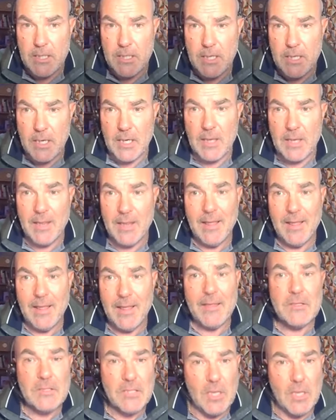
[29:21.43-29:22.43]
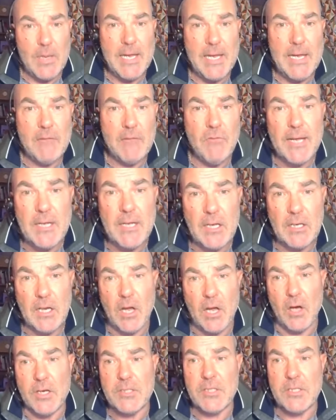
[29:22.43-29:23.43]
Yeah. So he
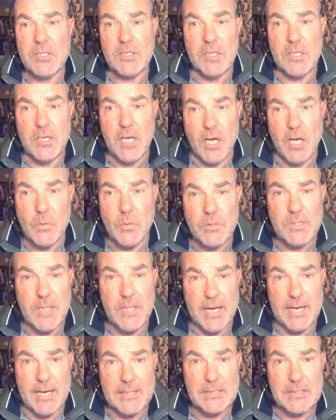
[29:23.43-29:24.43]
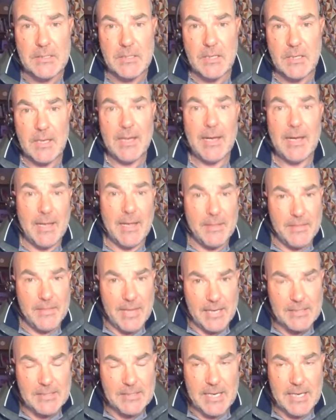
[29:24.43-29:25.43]
recognizes and knows that, and
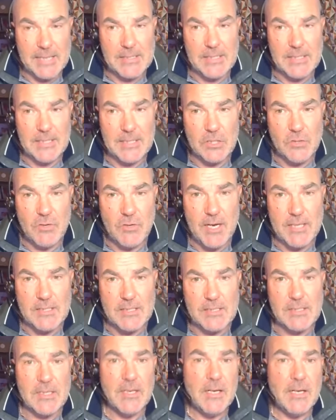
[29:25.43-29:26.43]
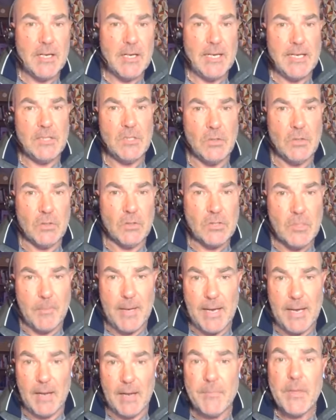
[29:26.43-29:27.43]
that's getting addressed he talked
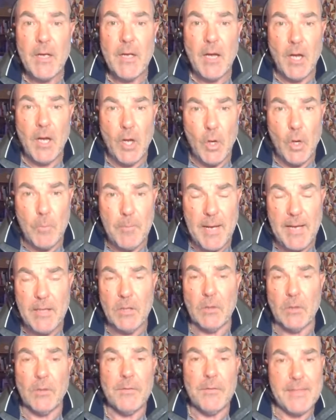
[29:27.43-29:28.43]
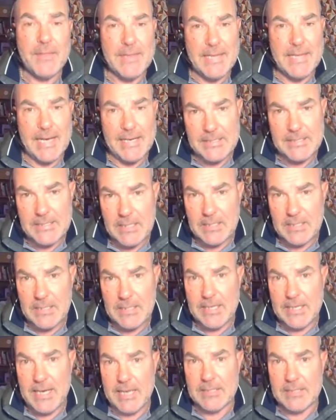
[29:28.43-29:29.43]
about O'Mail. Oh, that is going to
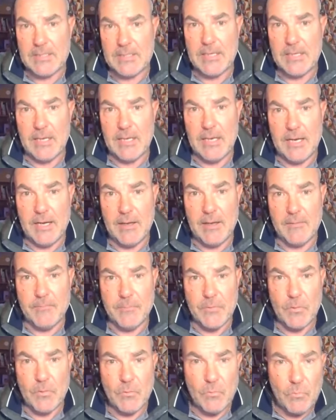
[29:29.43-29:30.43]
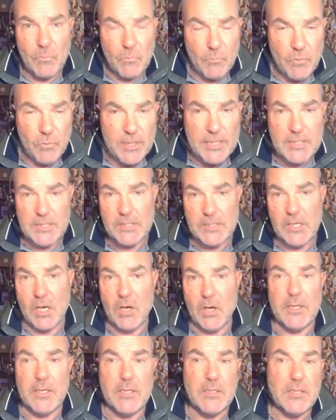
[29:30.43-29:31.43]
get um,
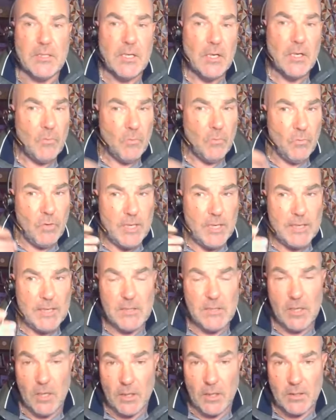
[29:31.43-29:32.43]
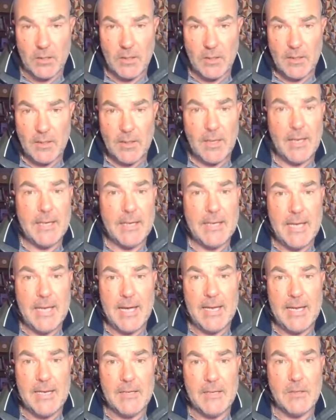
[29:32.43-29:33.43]
redesigned, redone.
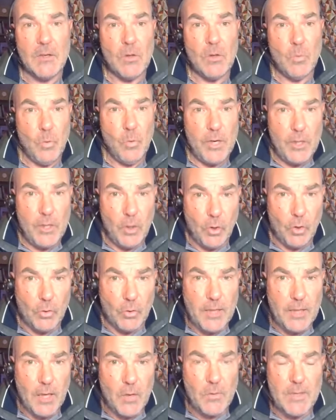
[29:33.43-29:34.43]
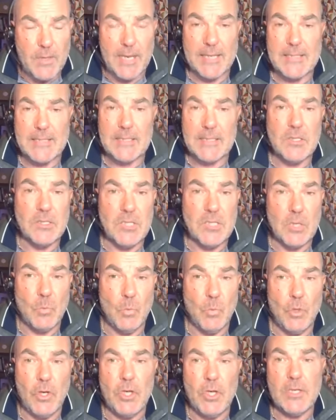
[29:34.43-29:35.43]
Again, we all know that. Does it
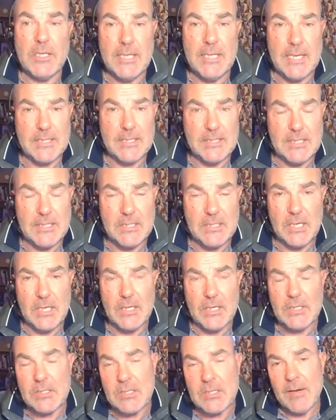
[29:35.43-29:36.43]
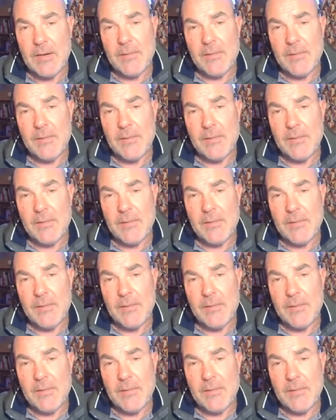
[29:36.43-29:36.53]
work? Yes, it does.